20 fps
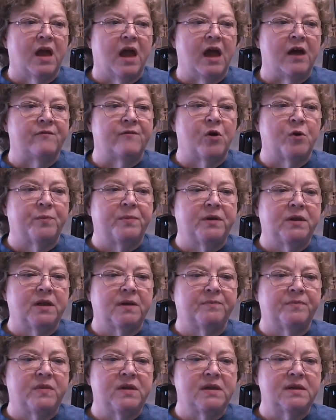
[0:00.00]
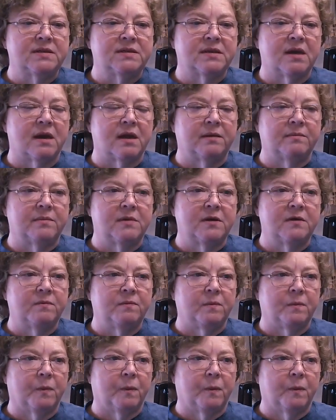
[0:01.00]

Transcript: I've opened up the assignment.